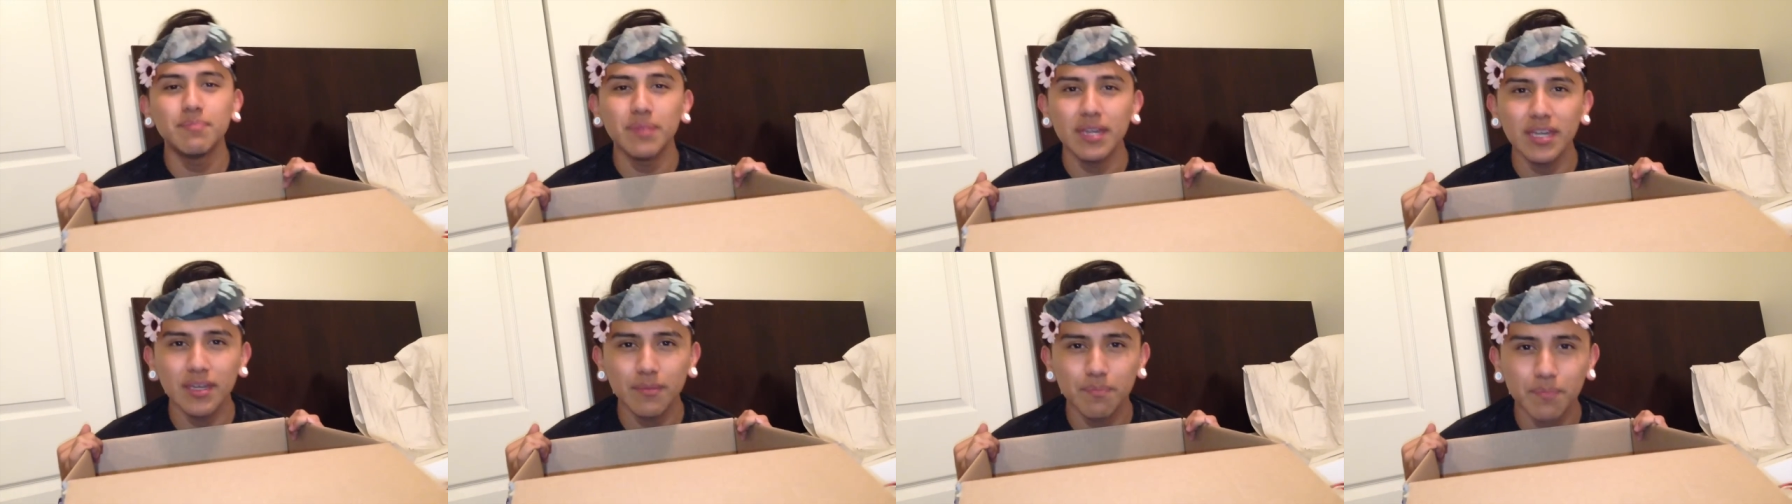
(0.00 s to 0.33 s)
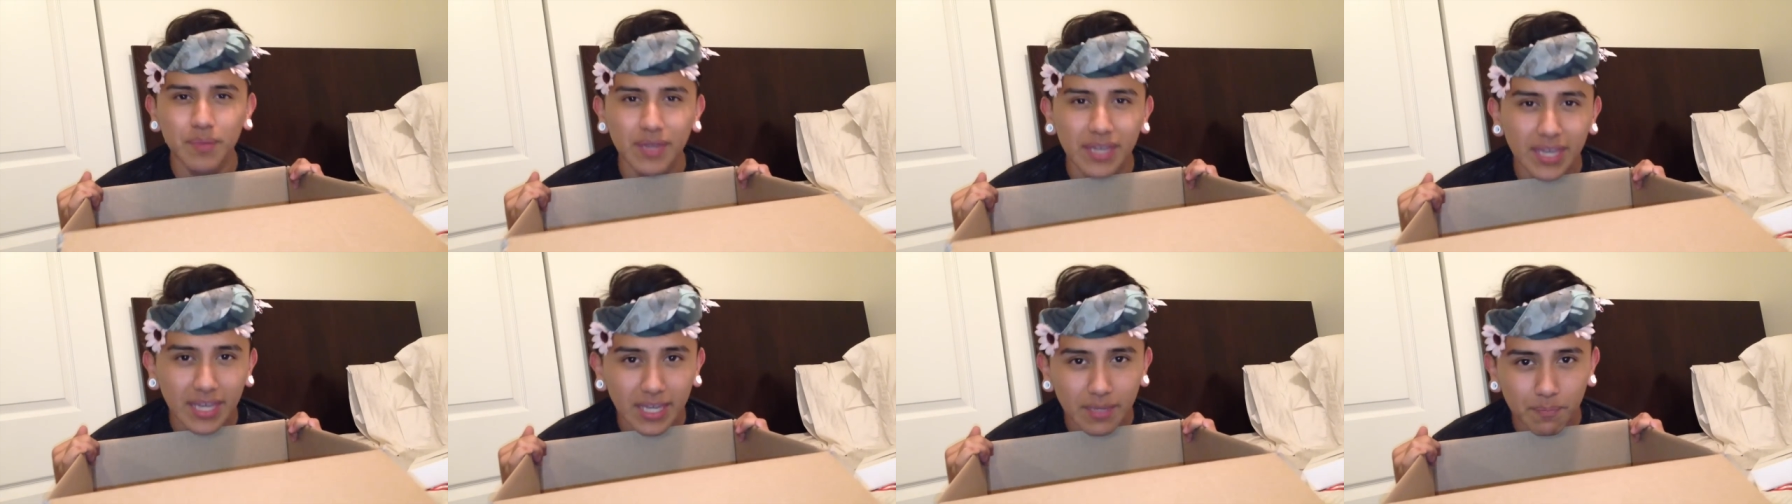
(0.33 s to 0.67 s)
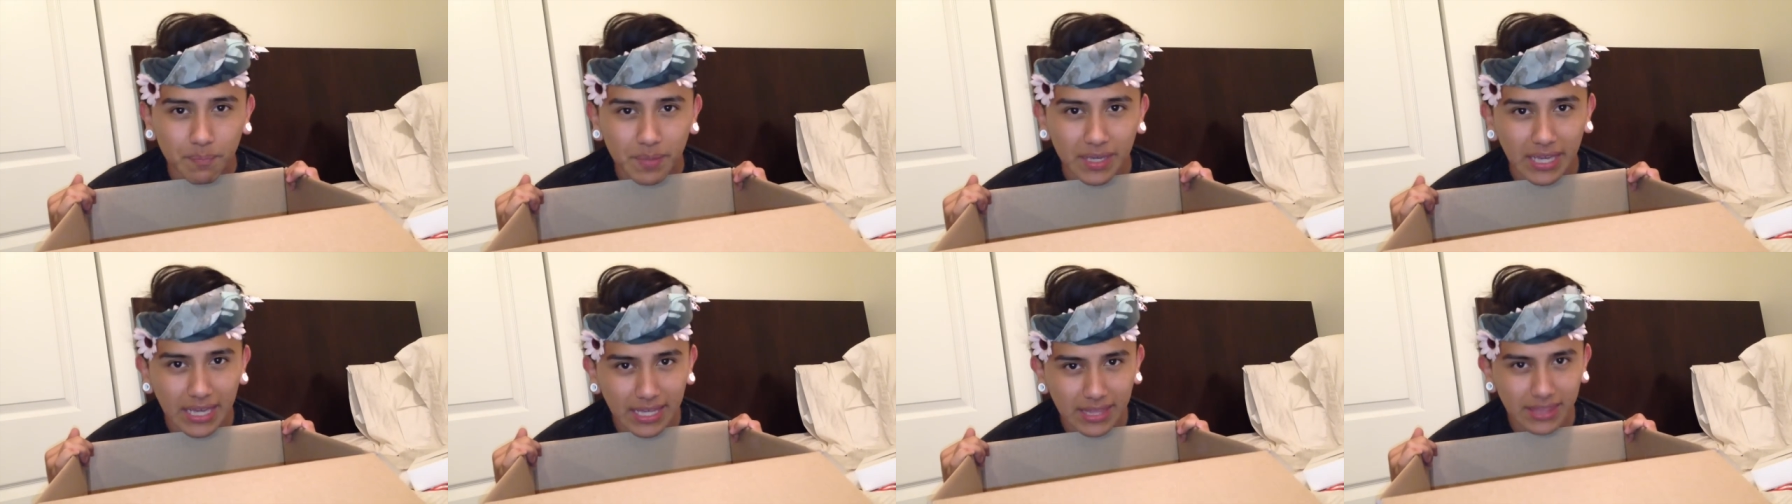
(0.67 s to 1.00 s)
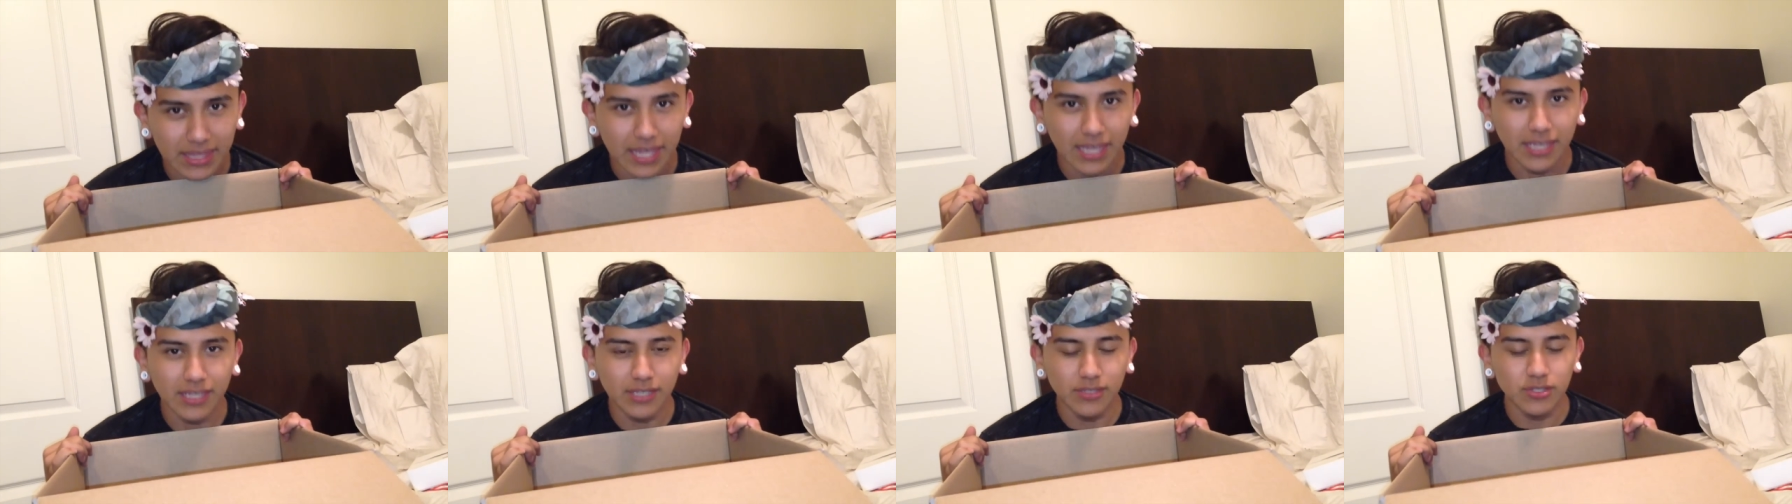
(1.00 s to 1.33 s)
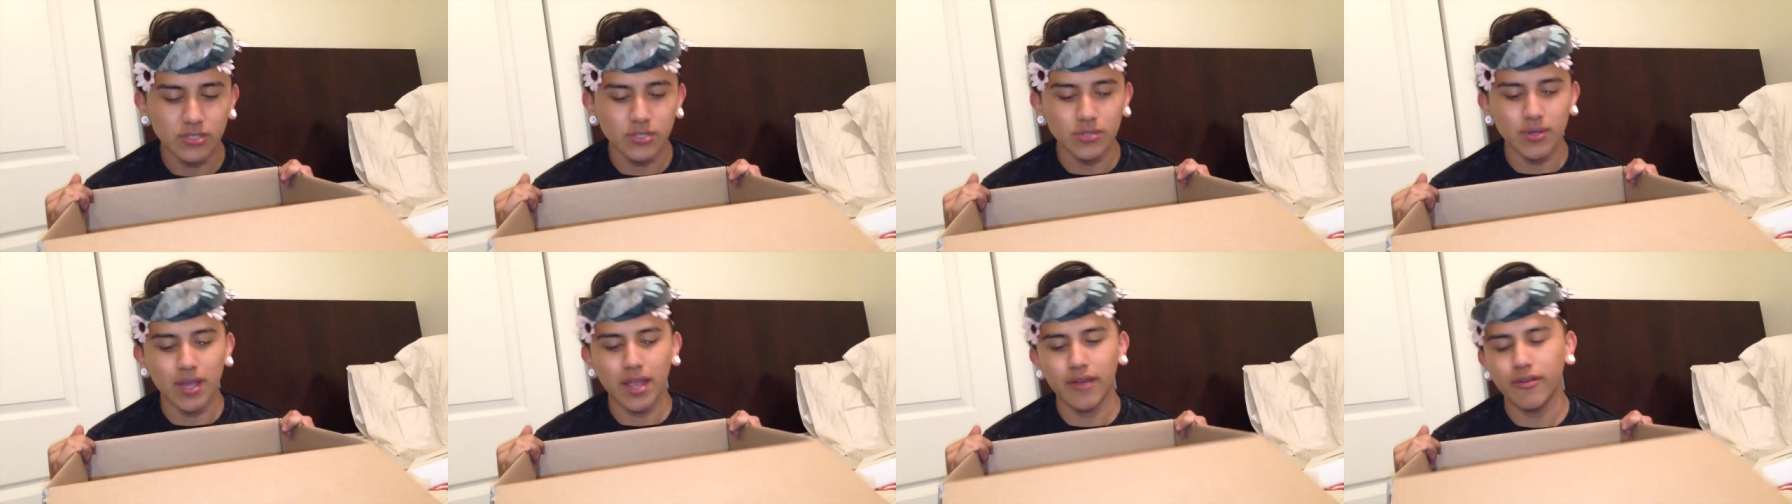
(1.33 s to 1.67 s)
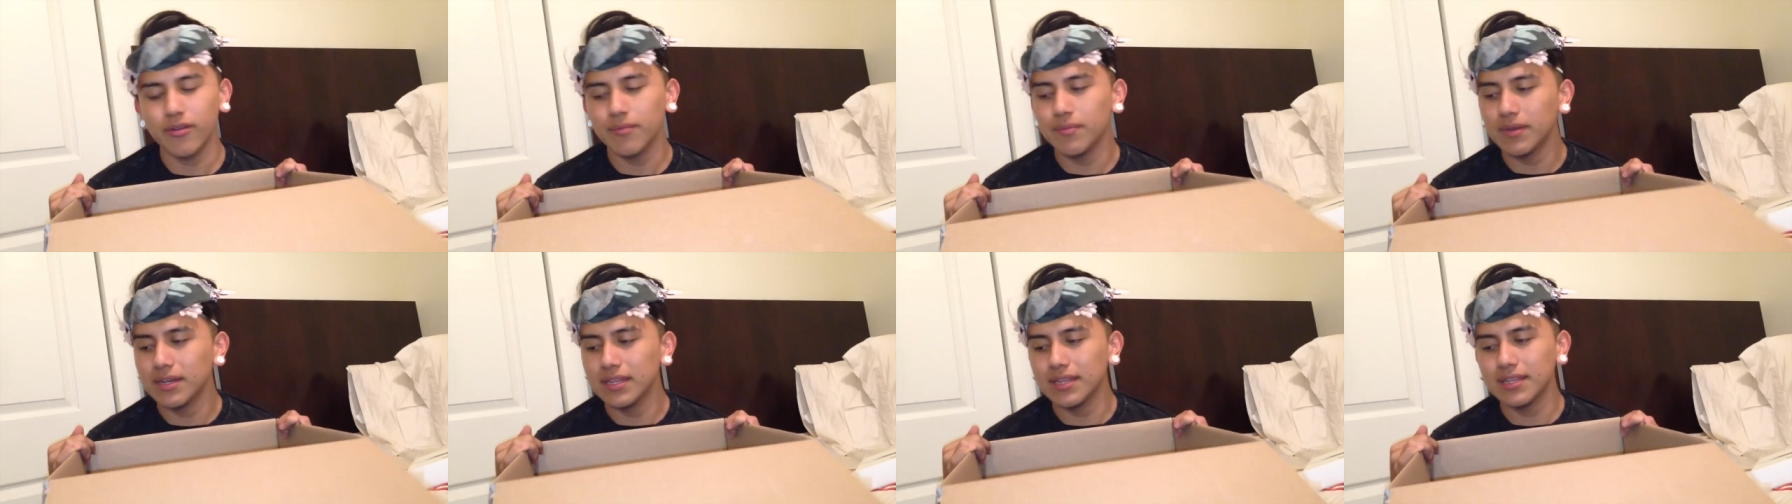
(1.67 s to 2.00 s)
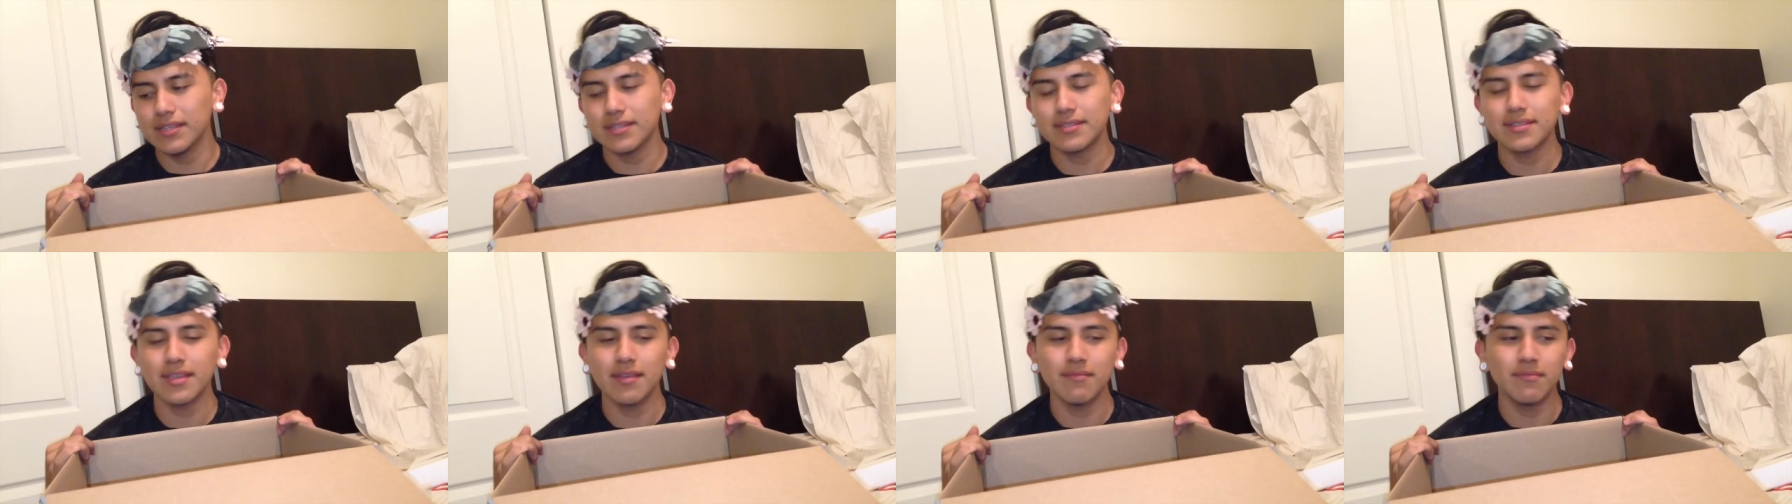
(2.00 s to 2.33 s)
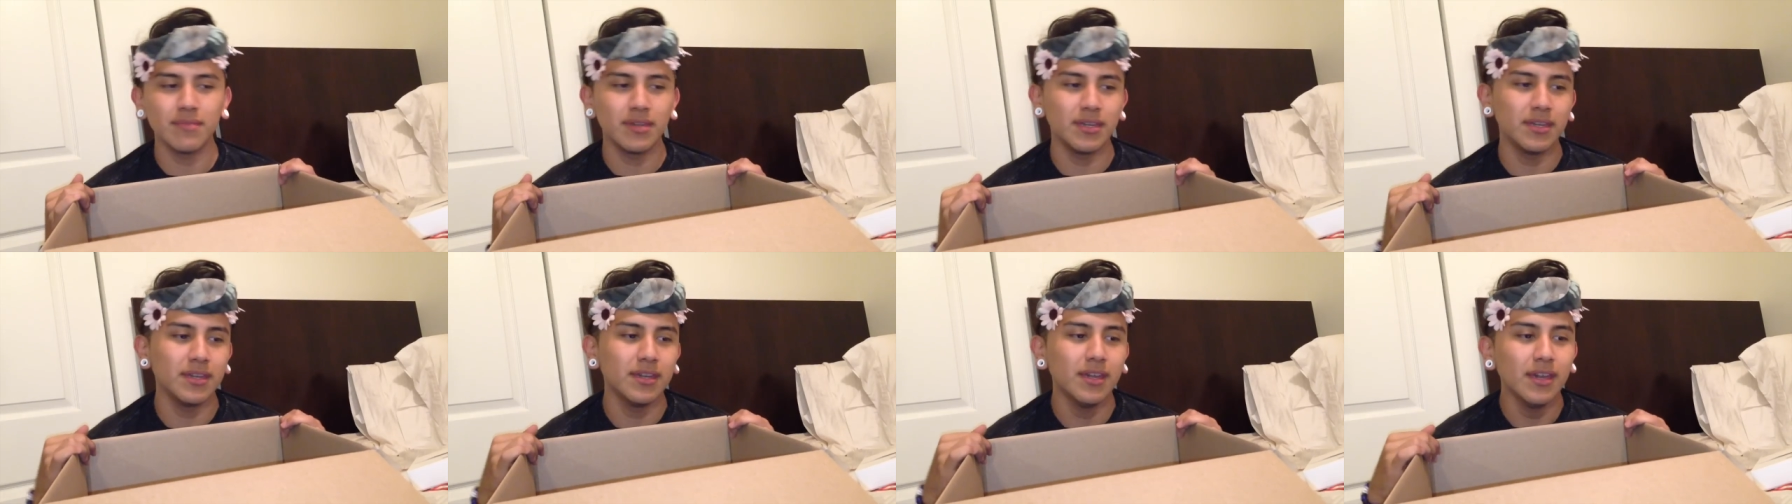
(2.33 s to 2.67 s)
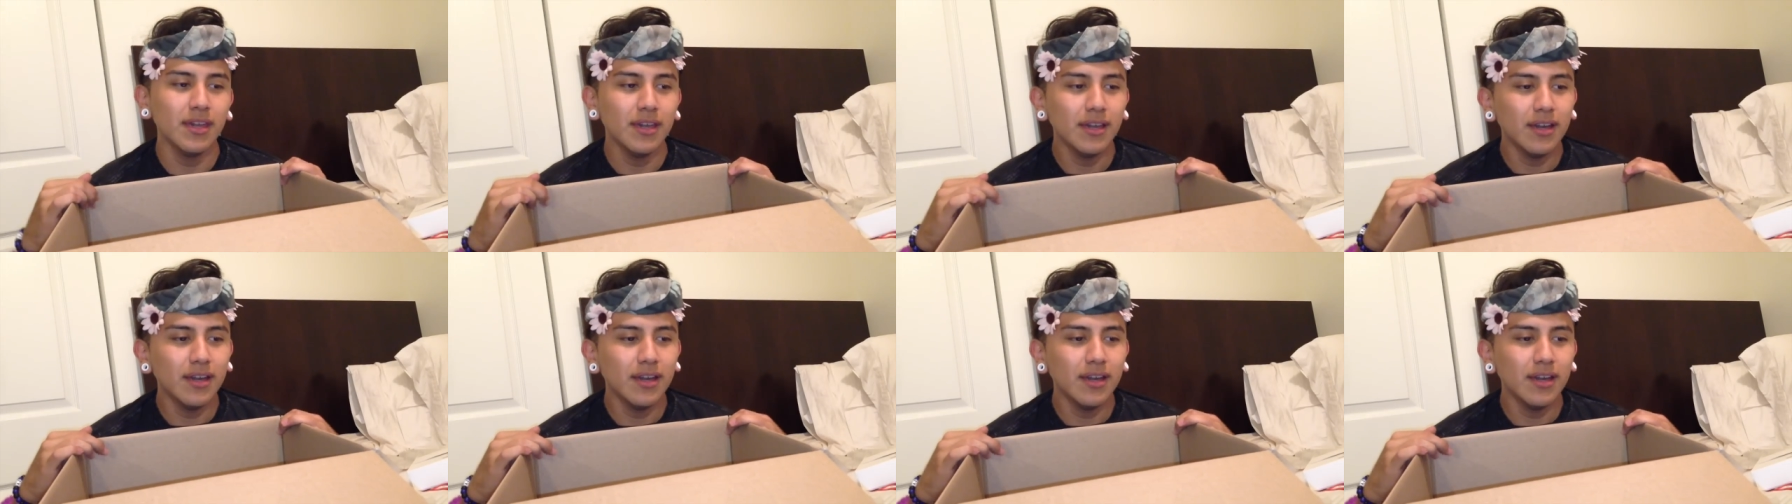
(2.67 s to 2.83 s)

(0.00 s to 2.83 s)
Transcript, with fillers: big, big, big thank you to everybody that sent me